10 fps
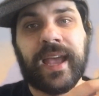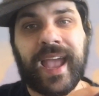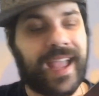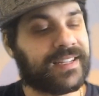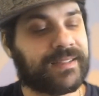
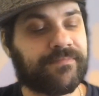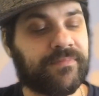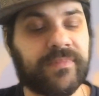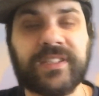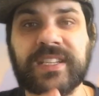it's
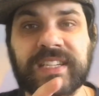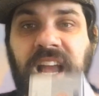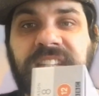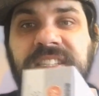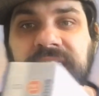
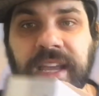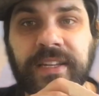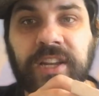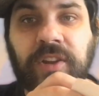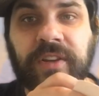disgusting
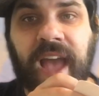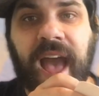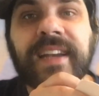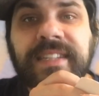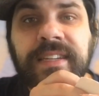to look
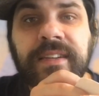at,